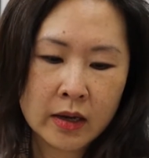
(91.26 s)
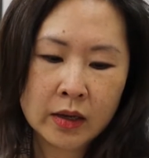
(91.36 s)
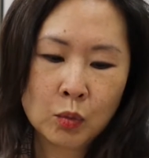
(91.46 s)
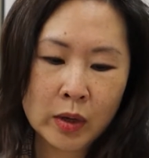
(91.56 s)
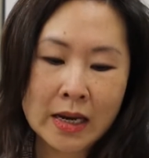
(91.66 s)

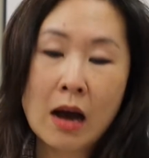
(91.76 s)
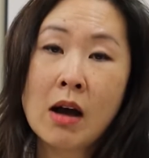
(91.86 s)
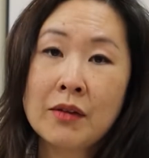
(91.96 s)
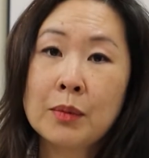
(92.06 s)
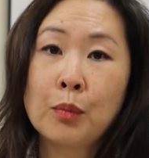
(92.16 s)
We now
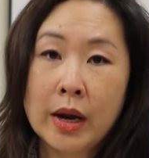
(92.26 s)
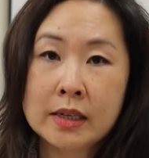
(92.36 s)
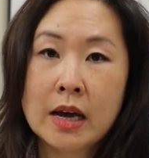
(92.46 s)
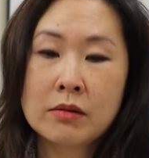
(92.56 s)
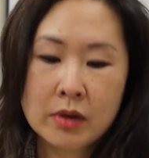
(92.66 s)
have a
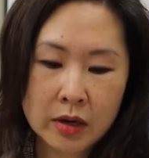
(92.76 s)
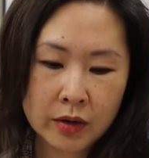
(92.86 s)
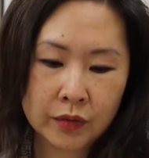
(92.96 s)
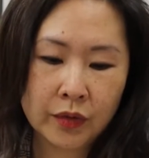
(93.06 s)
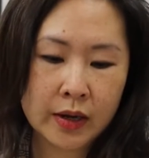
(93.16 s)
breakdown
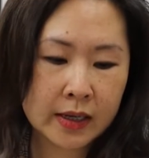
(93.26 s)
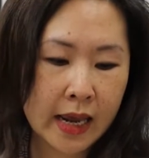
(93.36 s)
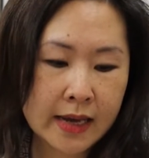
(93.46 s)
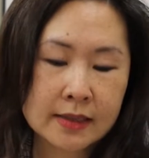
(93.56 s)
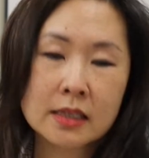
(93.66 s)
of
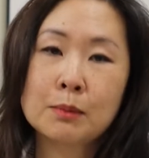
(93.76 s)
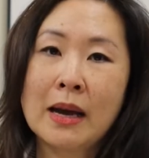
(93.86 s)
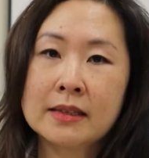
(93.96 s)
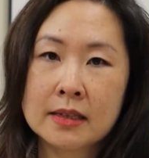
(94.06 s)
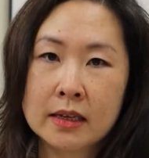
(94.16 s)
cases
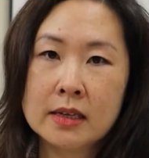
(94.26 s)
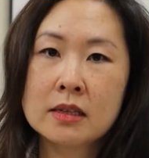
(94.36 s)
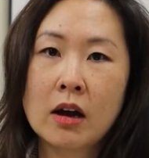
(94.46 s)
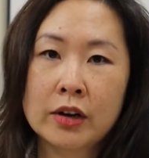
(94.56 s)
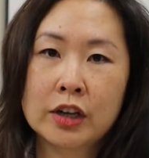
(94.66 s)
by
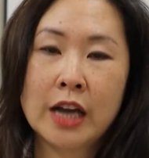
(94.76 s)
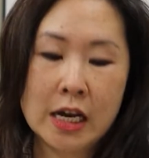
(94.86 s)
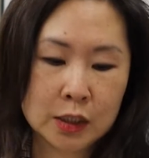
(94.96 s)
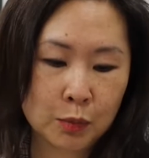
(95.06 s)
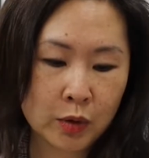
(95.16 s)
cities on our
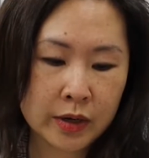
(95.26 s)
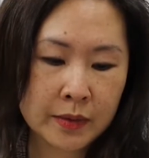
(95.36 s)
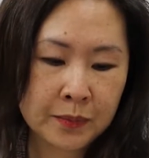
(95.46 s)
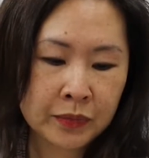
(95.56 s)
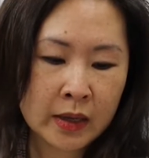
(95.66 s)

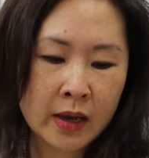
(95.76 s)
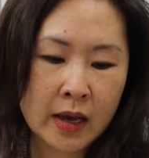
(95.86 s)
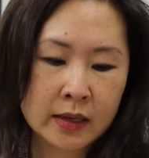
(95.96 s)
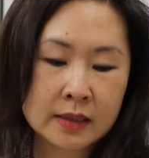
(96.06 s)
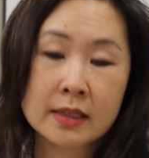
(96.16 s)
dashboard,
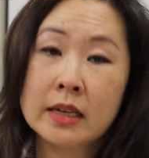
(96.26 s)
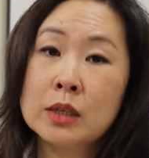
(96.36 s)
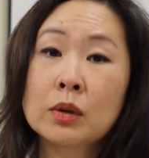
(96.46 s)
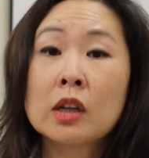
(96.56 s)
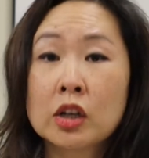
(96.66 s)
and
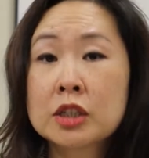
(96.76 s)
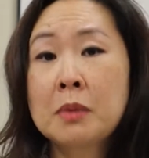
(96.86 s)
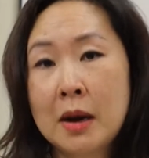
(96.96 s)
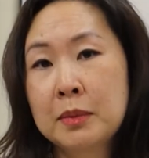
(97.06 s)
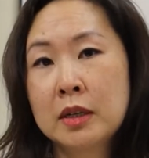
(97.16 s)
cities with larger
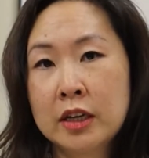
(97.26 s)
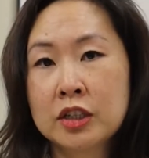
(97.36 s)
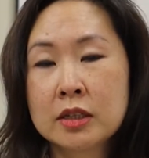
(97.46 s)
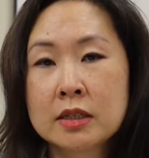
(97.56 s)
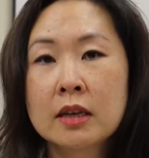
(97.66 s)

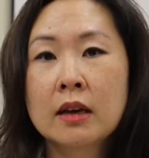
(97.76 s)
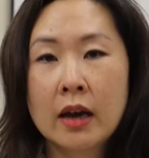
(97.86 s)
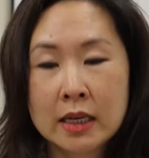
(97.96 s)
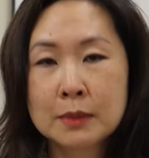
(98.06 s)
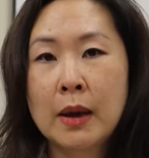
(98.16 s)
populations
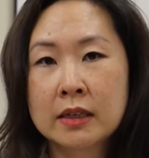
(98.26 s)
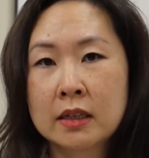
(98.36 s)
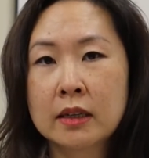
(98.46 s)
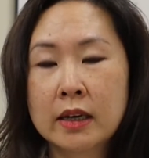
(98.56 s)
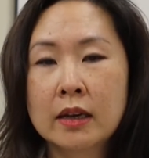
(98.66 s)

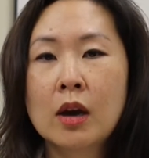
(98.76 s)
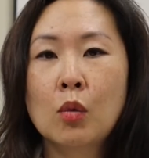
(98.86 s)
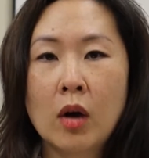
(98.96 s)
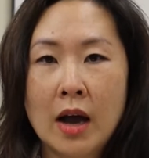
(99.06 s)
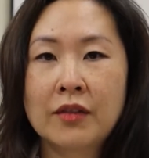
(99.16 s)
expectedly
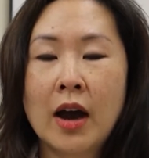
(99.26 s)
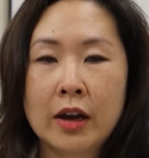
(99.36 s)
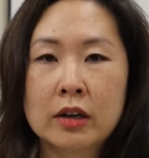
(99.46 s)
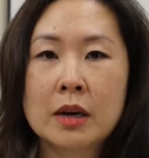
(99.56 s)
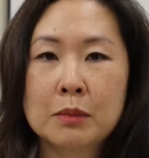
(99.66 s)
will have
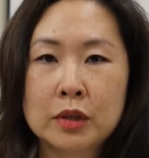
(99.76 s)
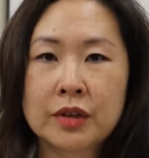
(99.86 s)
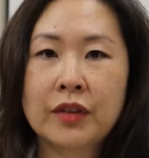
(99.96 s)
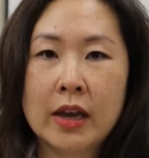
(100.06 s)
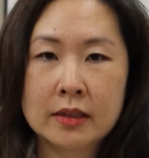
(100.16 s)
higher numbers
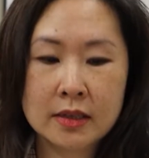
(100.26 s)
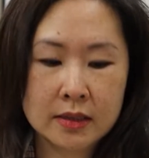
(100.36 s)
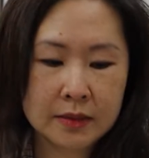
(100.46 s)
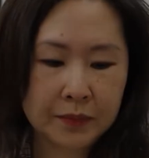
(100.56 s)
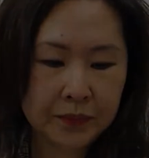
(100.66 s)
of cases.